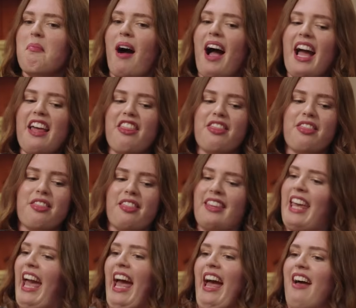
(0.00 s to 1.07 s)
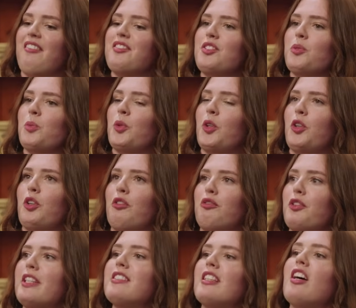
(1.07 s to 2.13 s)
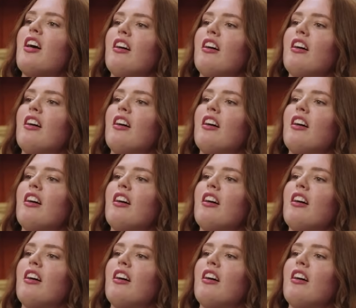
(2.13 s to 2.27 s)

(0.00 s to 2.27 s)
My calves were freezing